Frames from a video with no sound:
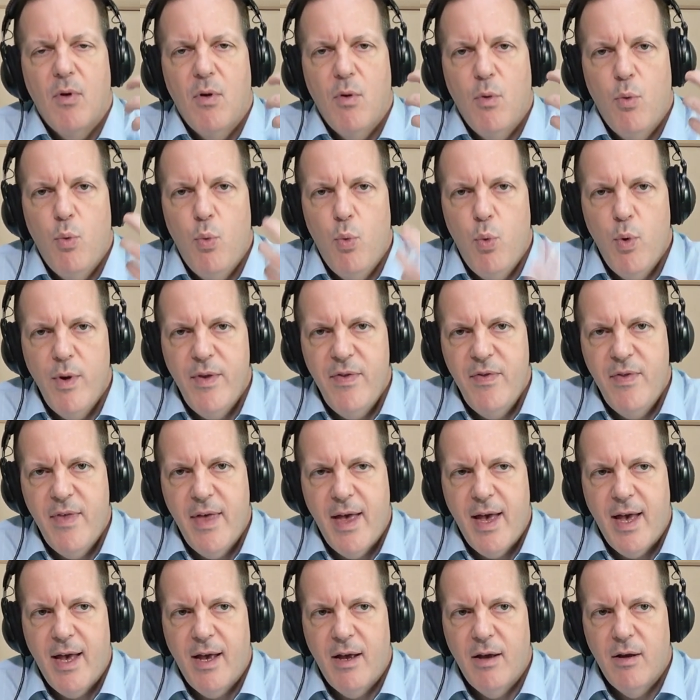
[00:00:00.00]
with
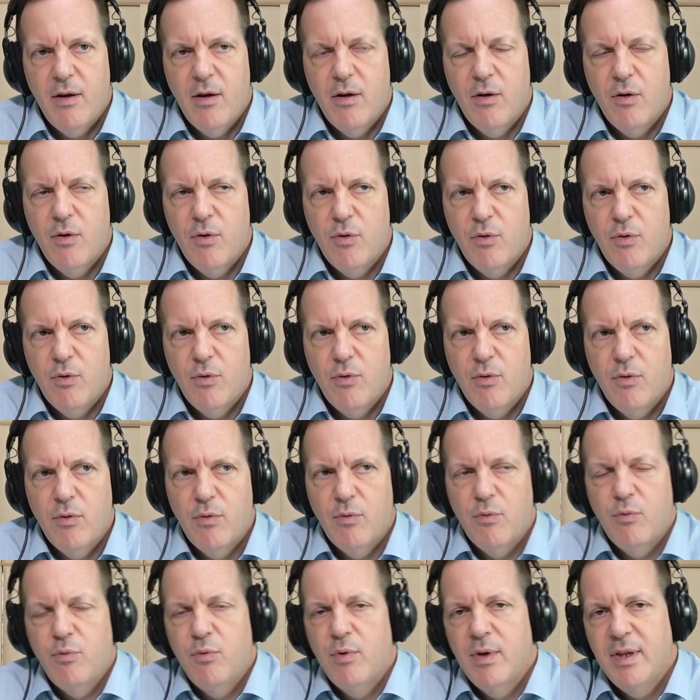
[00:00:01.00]
that
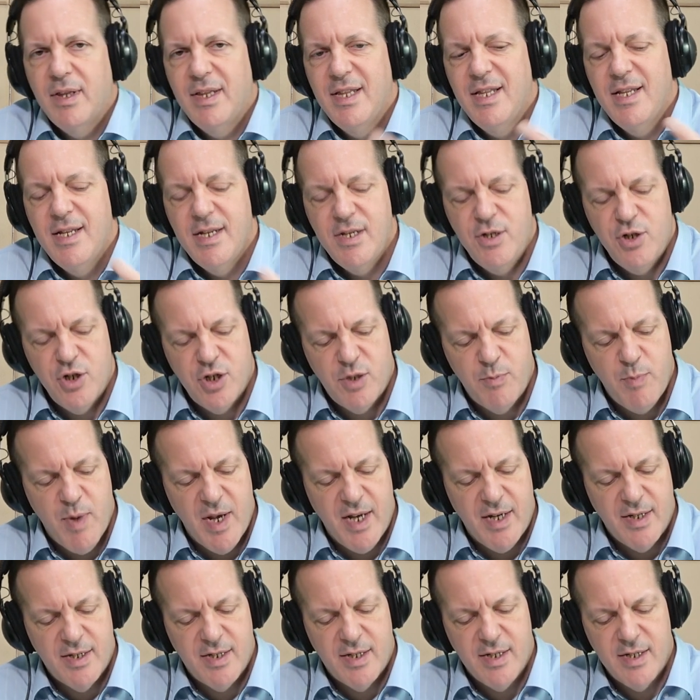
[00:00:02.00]
religious
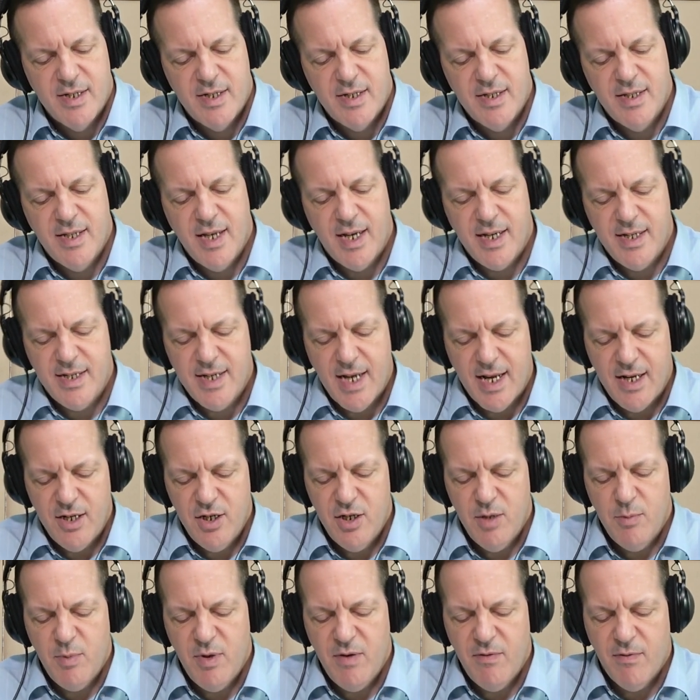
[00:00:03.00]
basis, they
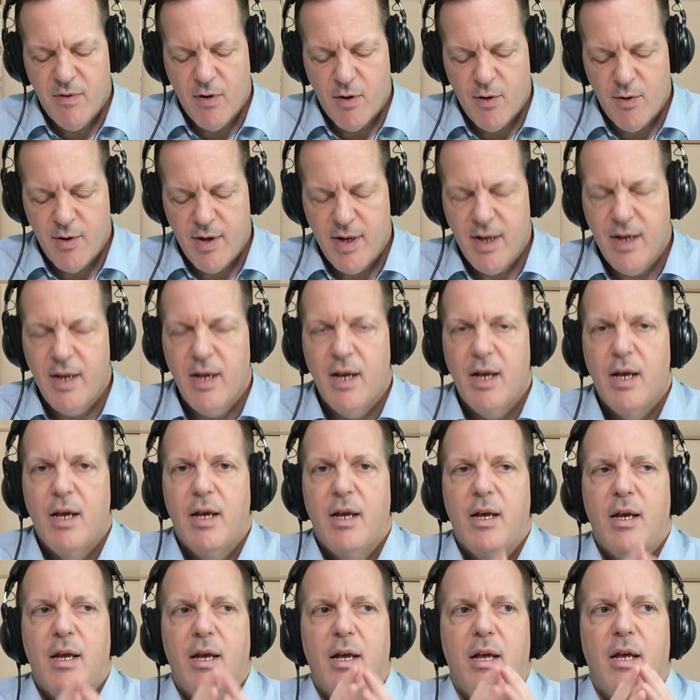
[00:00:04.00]
tend to be very
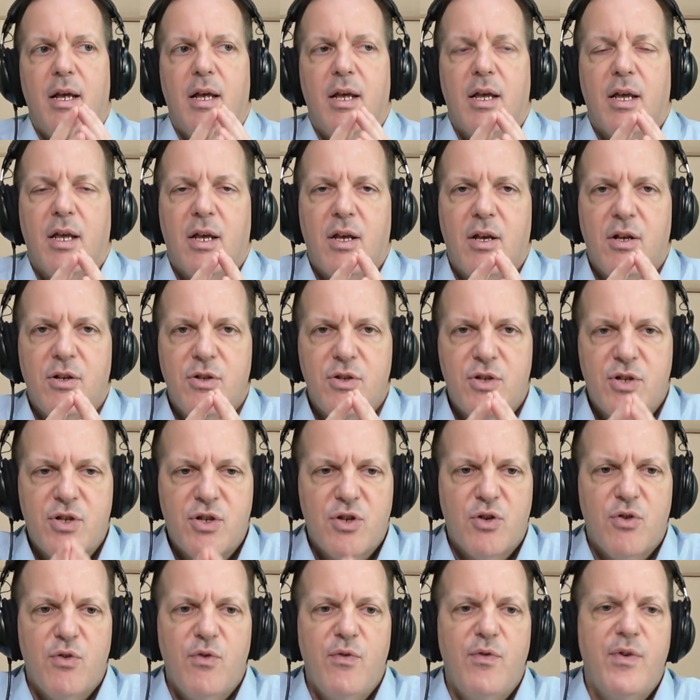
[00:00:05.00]

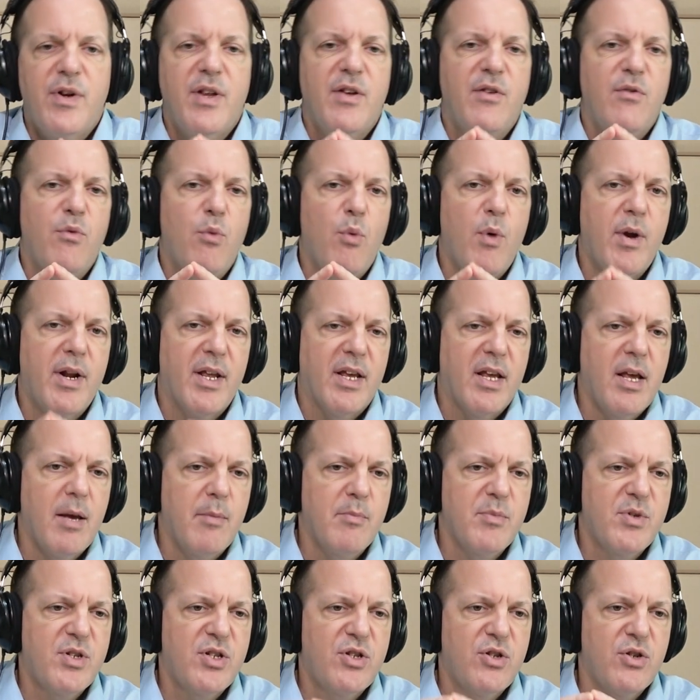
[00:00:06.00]
conservative when it
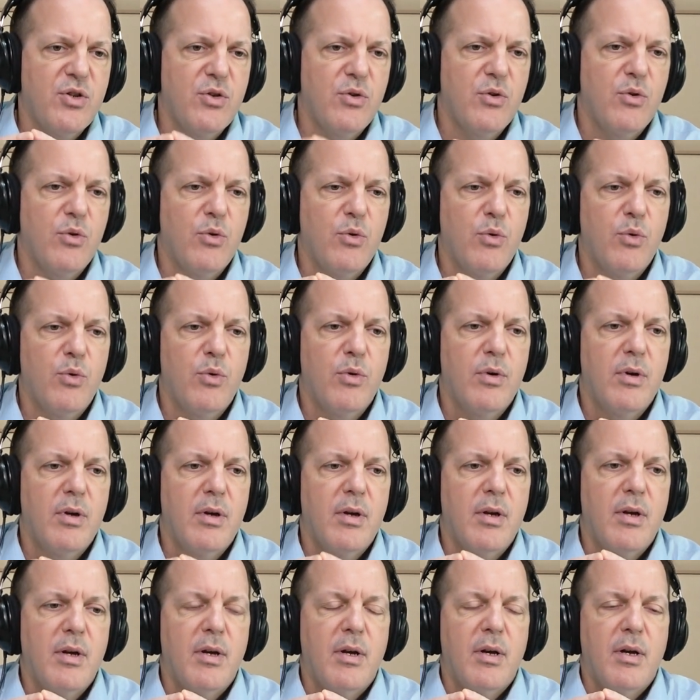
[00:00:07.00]
comes to
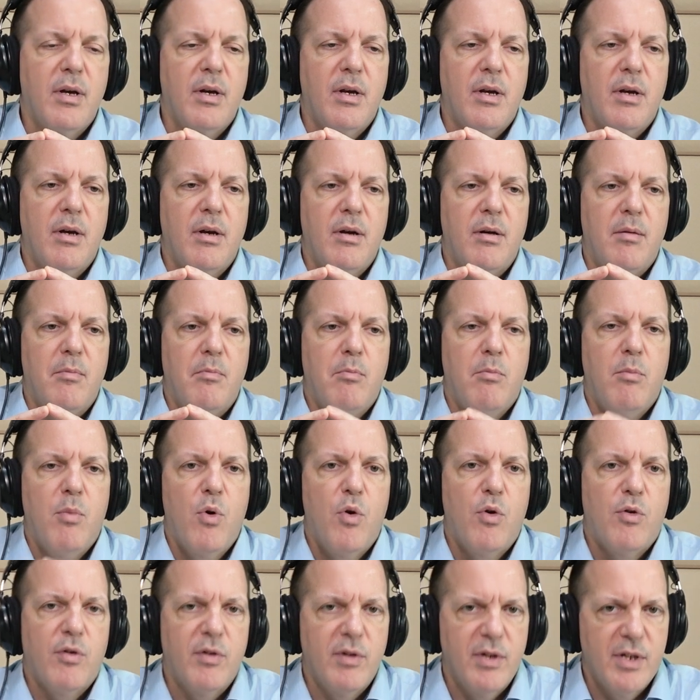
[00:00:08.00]

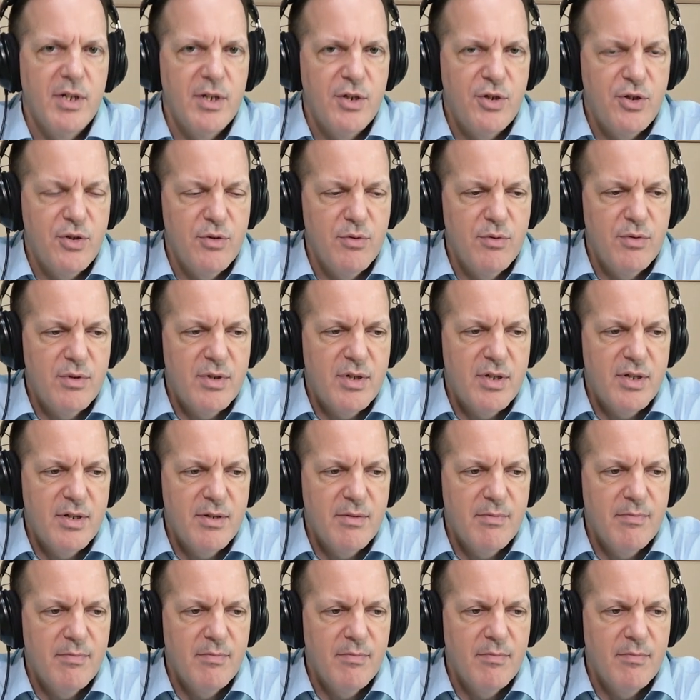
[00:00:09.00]
moral issues,